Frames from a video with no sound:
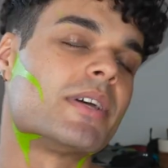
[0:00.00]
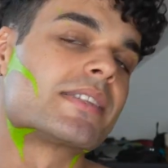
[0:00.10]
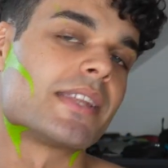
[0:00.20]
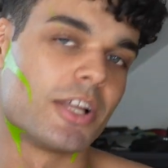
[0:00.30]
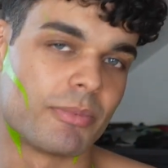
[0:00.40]
but it's
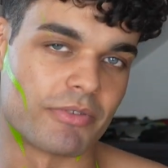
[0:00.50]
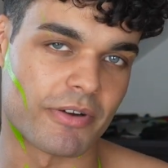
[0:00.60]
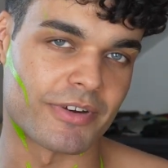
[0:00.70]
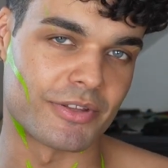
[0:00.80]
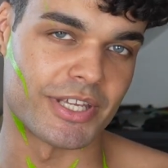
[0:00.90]
a little bit
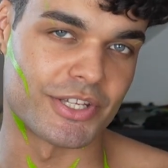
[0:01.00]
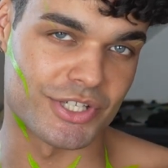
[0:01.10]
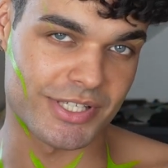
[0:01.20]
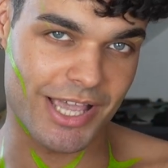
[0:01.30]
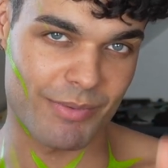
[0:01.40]
rough around the
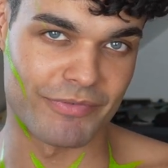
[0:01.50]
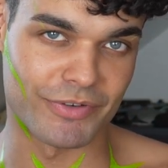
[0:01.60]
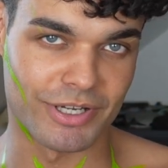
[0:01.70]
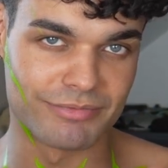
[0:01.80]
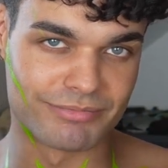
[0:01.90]
edges.
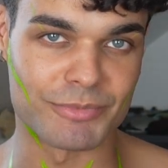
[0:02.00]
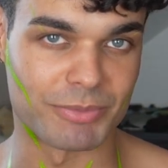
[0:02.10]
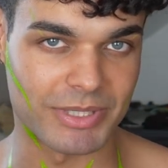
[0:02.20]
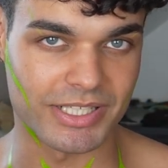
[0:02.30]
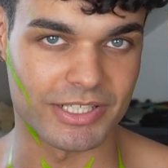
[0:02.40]
However, I'm gonna
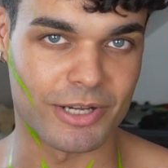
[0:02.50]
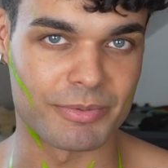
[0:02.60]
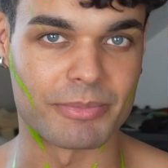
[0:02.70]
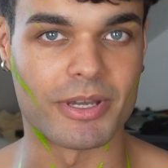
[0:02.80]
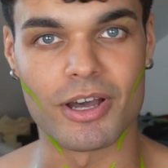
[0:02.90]
be cleaning up
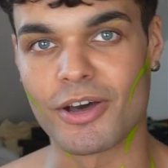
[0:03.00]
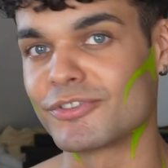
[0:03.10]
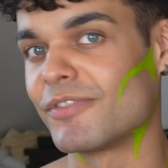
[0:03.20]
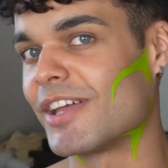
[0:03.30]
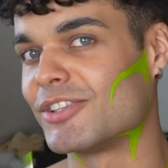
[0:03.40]
in a bit
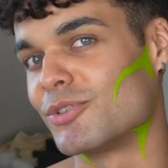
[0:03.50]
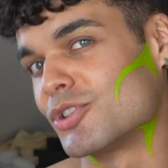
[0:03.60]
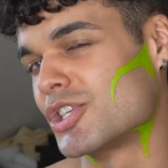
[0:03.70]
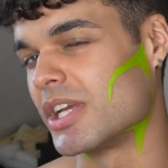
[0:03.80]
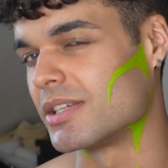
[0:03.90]
after I've added on the
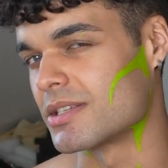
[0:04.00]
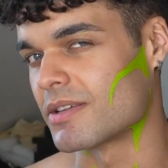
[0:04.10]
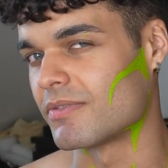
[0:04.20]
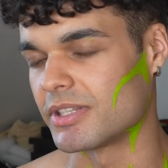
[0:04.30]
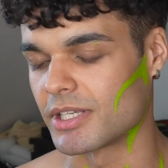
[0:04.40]
shading and
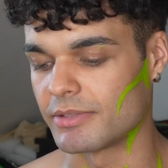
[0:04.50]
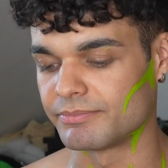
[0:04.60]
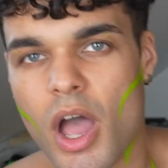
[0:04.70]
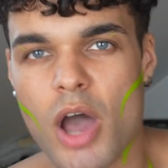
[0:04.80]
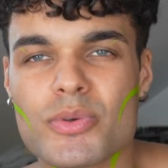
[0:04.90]
stuff like that.
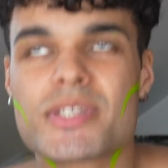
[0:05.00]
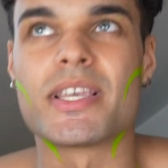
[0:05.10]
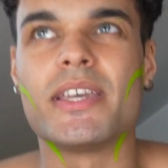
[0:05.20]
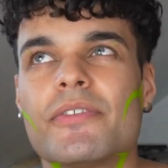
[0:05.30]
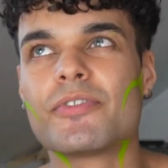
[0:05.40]
I will
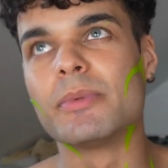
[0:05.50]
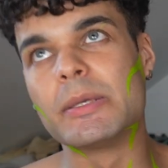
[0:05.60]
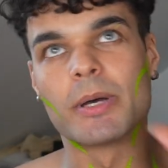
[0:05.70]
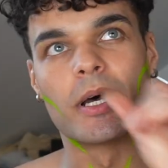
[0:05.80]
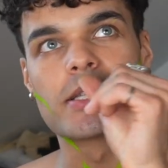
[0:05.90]
say that for me
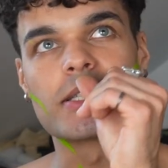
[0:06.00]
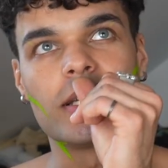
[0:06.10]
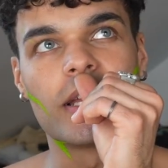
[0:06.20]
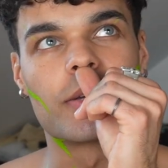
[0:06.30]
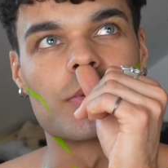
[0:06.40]
personally,
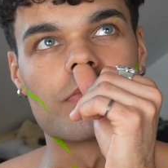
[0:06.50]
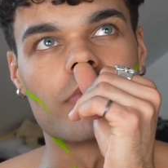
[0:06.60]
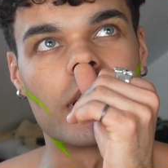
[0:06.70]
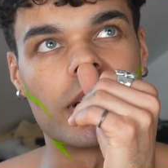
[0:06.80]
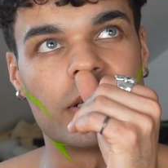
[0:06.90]
like, it was
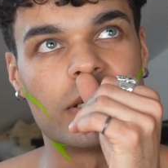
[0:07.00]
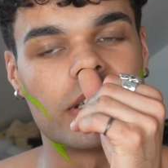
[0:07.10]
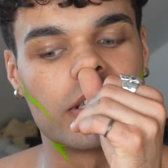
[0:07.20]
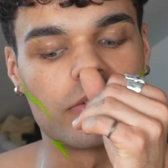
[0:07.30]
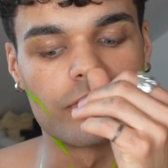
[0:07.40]
really
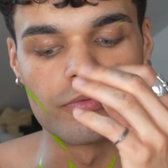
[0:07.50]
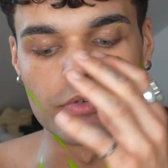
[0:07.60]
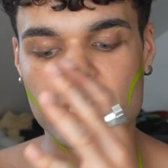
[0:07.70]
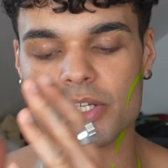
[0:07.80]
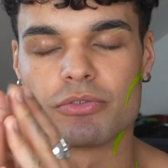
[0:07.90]

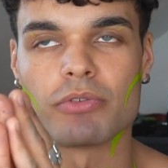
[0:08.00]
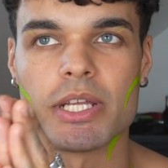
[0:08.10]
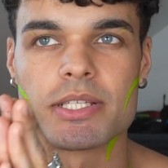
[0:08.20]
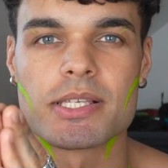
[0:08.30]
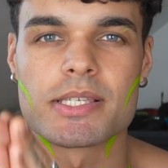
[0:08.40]

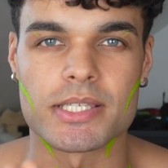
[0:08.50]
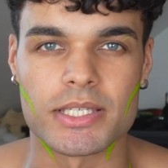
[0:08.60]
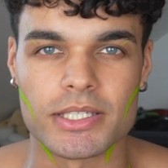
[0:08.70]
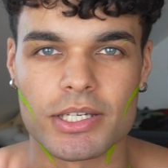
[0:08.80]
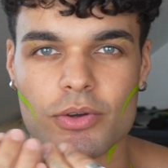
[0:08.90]
great to
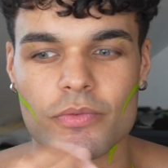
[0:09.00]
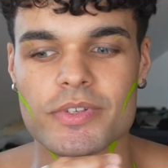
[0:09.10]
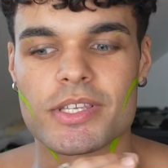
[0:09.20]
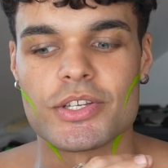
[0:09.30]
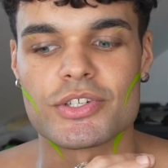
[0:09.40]
see a
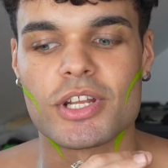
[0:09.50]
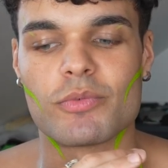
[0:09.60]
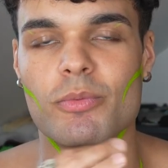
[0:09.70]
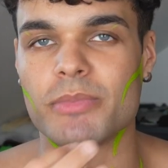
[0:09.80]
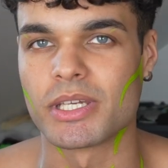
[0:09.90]
conversation like
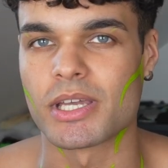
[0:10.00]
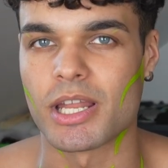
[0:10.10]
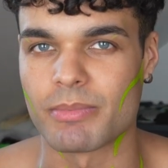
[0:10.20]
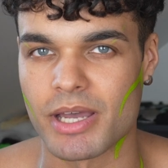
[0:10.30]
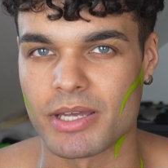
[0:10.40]
what me and
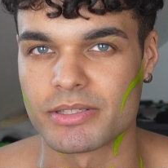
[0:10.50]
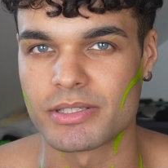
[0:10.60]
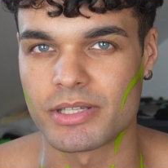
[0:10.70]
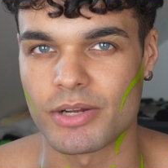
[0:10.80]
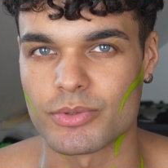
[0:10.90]
Callum had
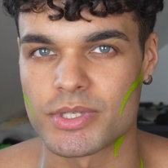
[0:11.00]
there on